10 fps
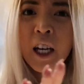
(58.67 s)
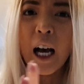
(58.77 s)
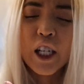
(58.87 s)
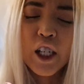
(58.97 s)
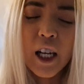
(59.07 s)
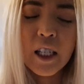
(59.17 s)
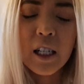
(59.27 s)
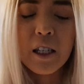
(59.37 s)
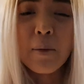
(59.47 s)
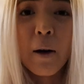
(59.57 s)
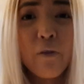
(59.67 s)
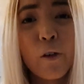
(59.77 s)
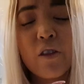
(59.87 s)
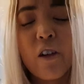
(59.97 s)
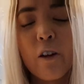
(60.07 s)
I checked and it's about
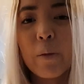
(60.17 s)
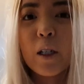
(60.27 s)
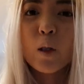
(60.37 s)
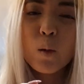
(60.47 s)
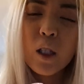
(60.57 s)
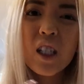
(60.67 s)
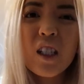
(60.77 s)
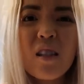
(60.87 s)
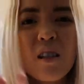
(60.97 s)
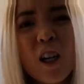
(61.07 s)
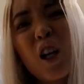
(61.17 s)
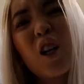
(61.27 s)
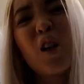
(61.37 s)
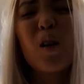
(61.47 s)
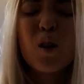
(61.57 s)
45 minutes which is
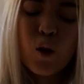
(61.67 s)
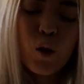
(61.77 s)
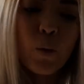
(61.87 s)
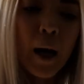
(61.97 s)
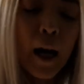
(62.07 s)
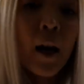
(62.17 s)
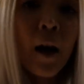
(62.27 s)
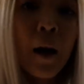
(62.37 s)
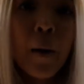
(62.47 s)
not too bad